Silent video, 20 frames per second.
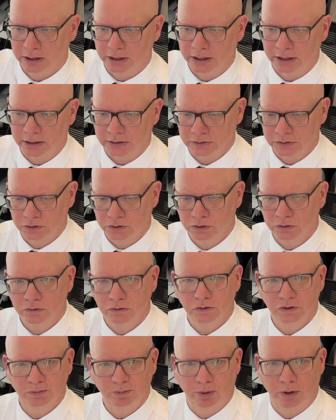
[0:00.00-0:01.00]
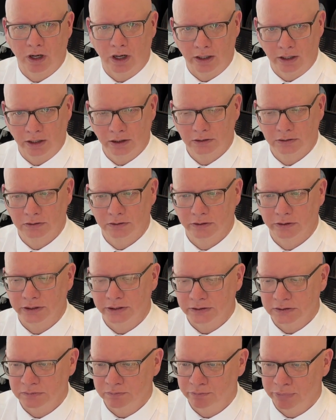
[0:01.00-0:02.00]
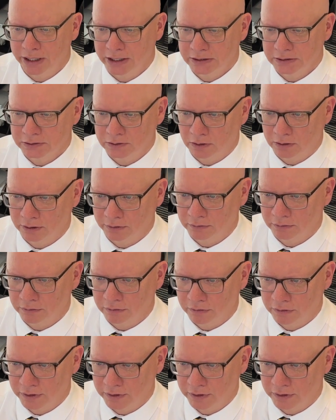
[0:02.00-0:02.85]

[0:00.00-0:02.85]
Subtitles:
It's Google's product. It's based on